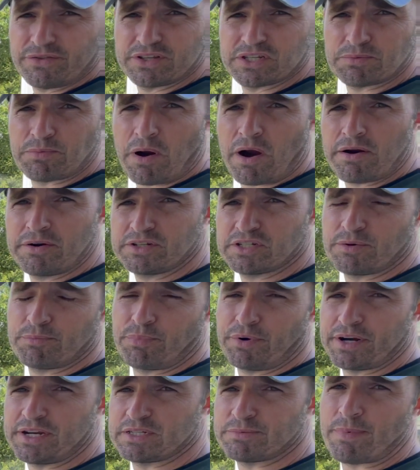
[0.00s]
the sparge to
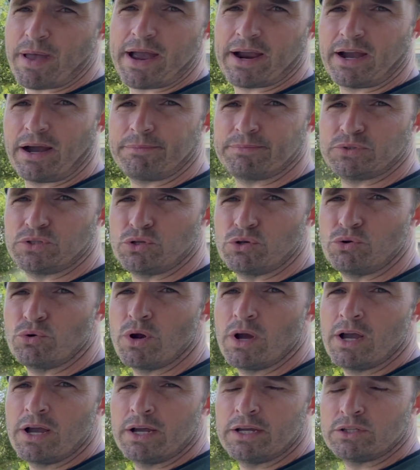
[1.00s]
bring us back up to
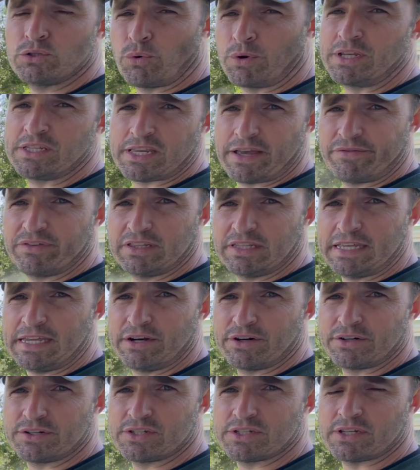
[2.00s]
27
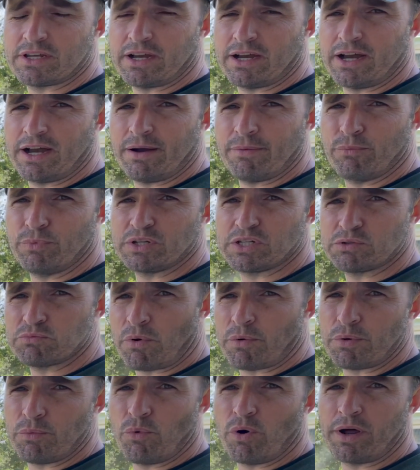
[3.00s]
liters, which is
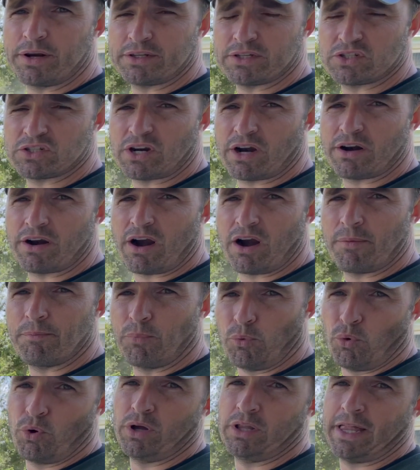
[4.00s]
what we want to start our
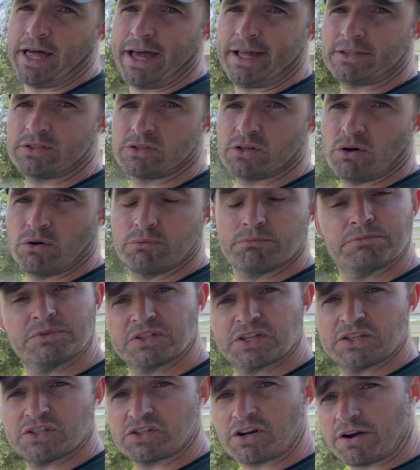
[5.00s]
boil at. So
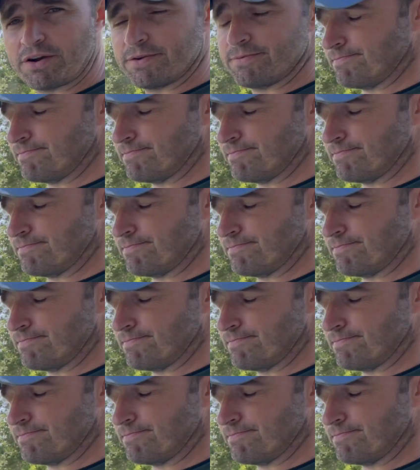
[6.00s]
let's get started.